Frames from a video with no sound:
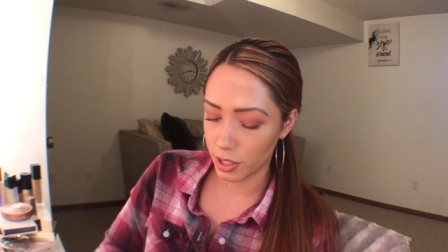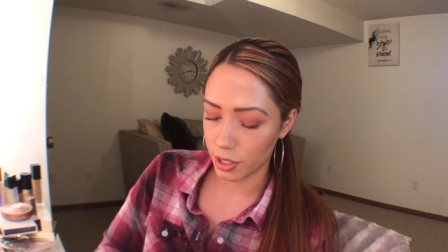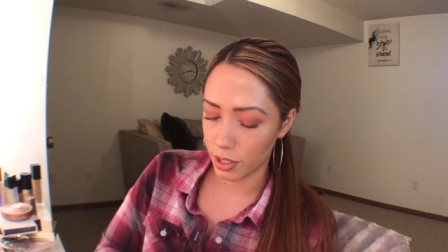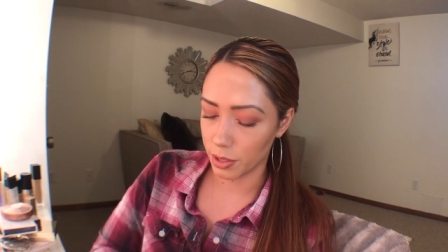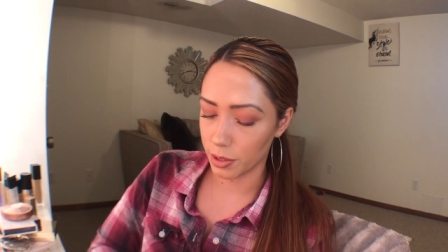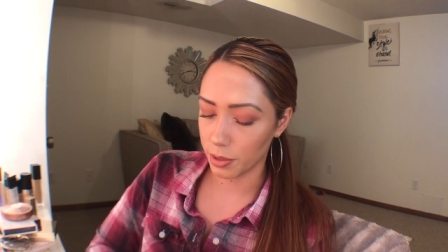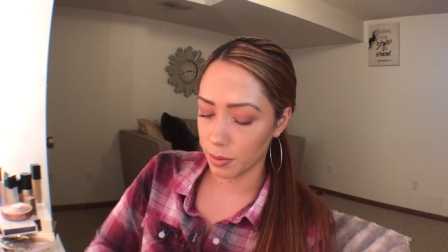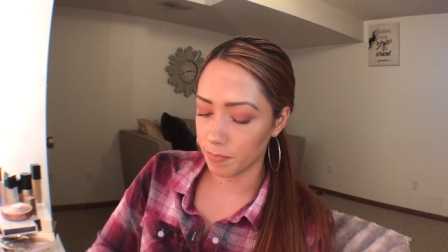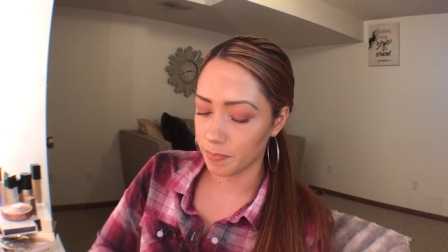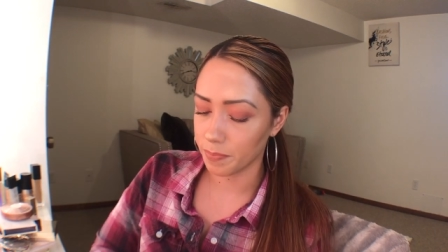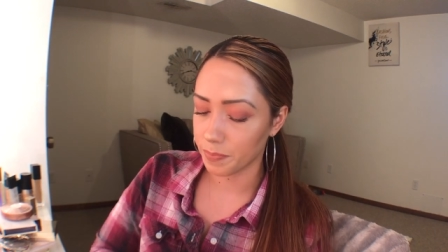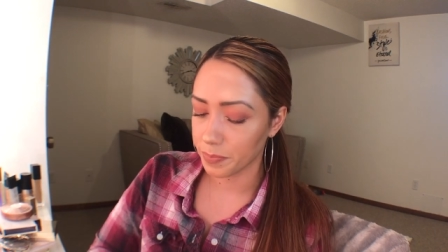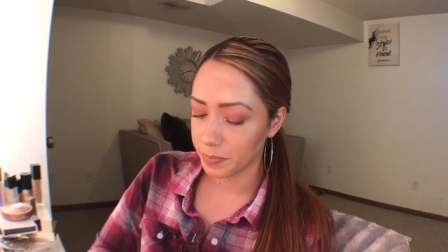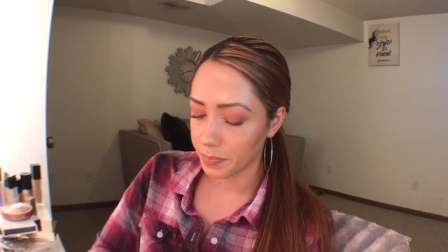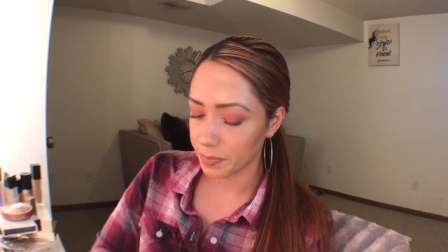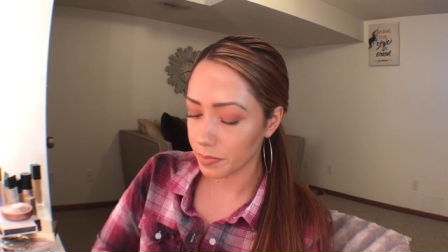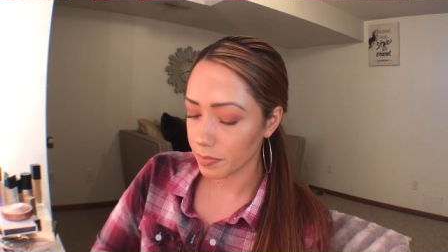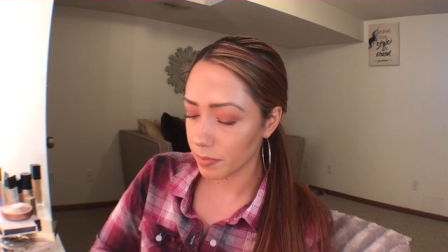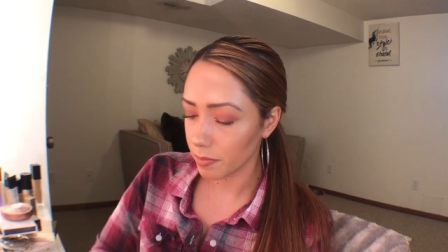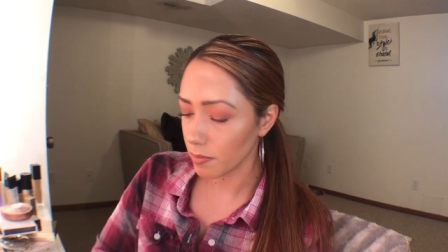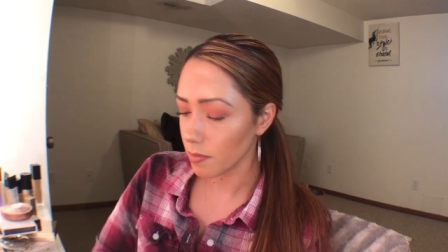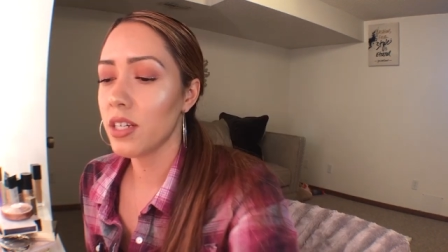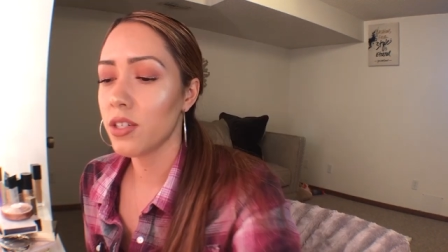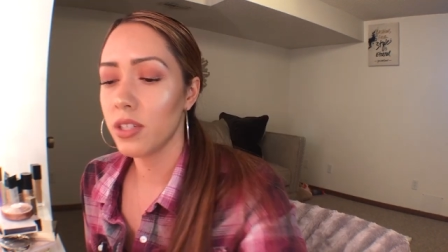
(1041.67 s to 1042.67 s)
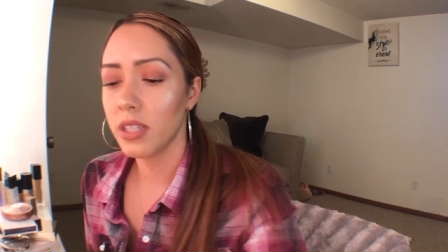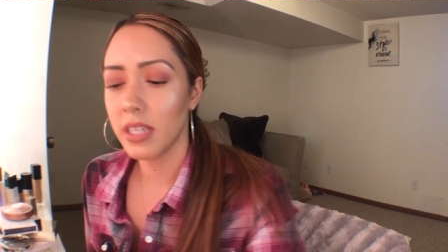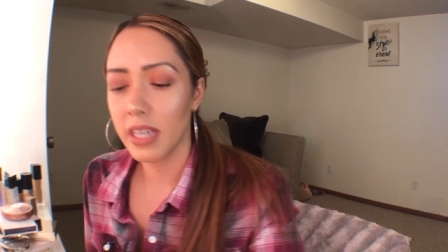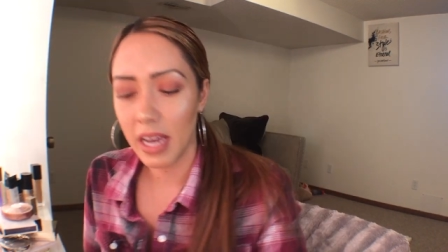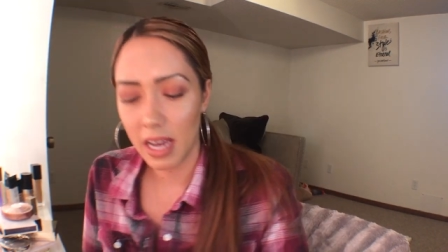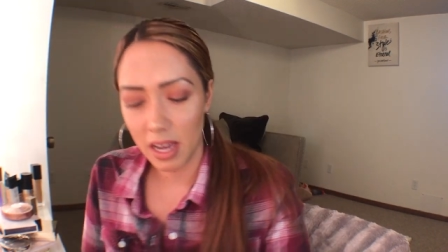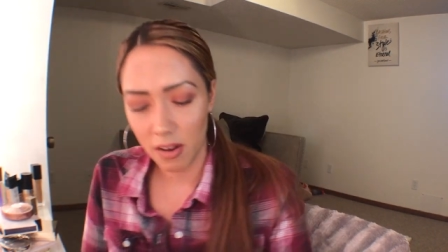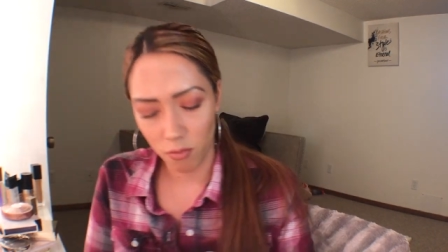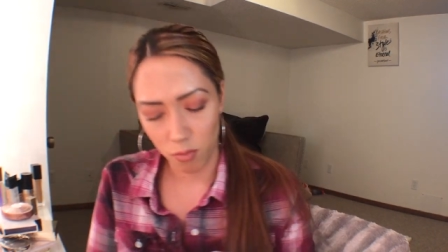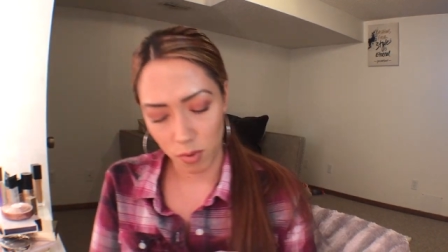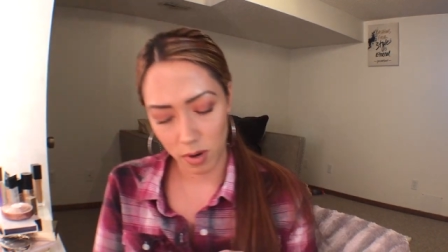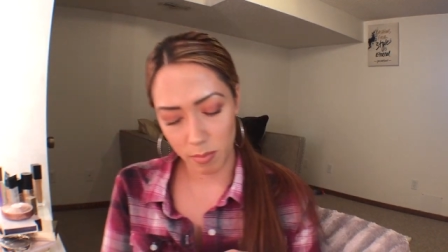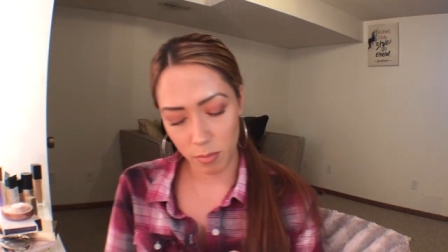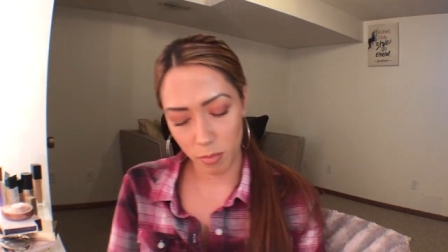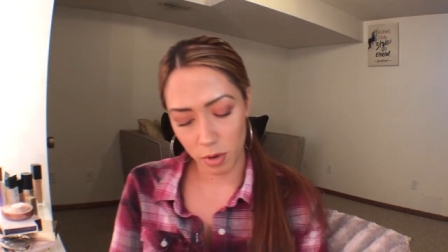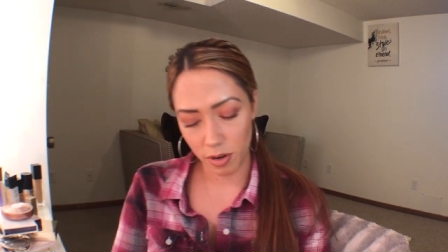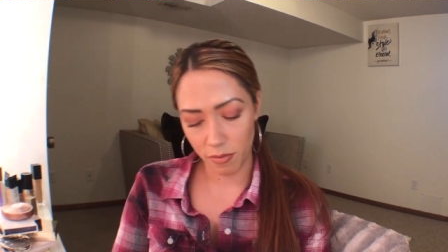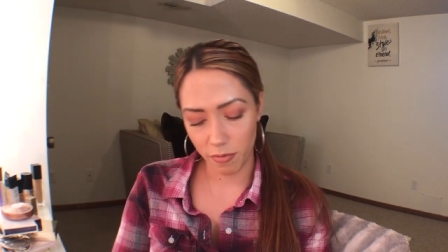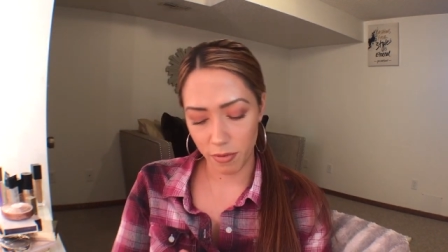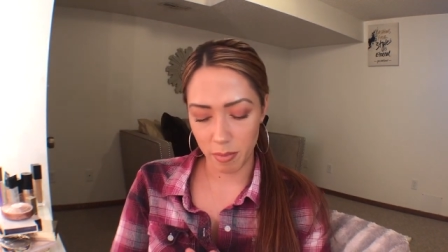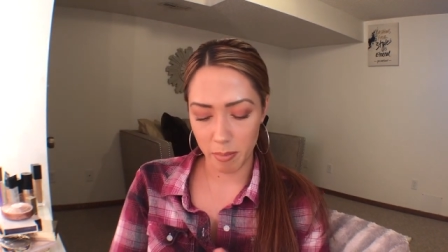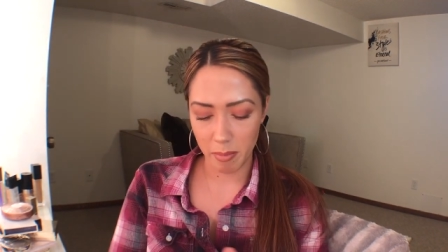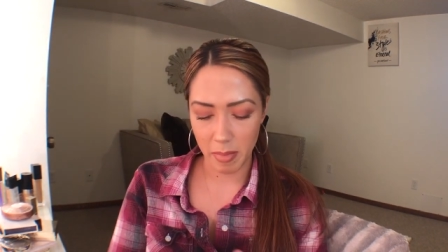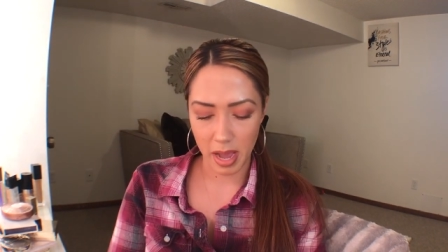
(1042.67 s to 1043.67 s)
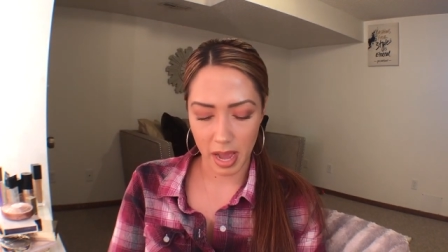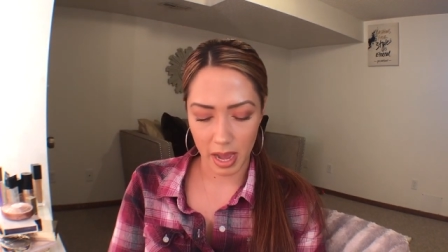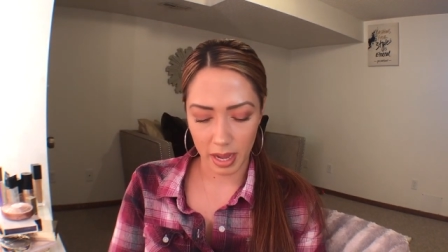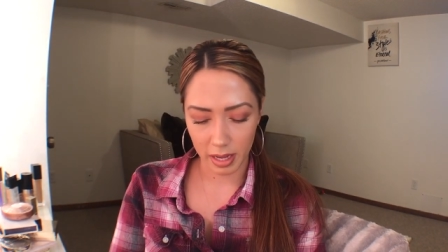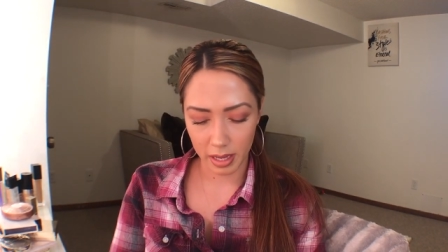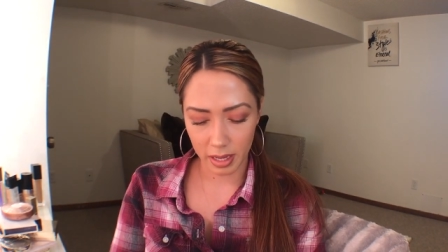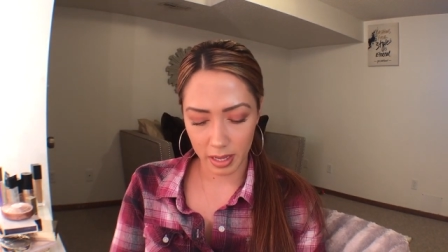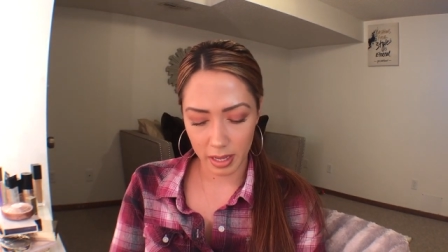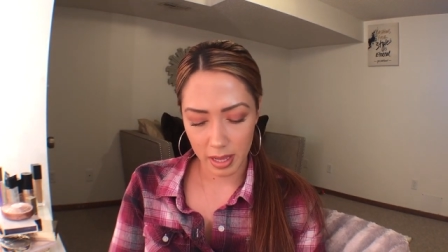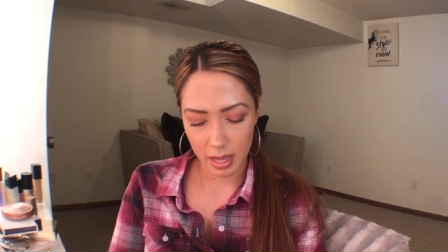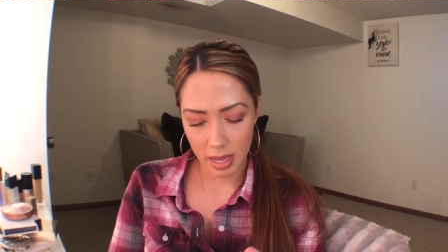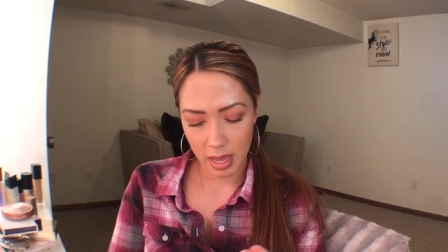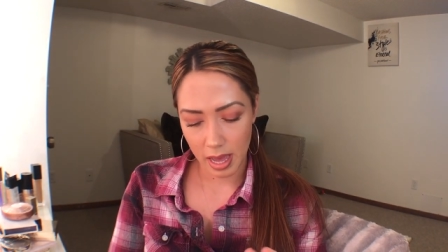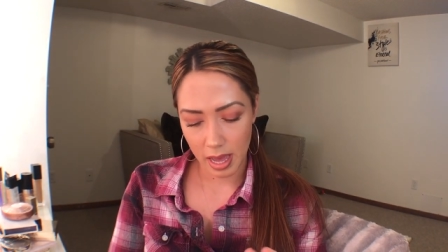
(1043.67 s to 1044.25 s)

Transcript: do. Actually, I have one more from MAC.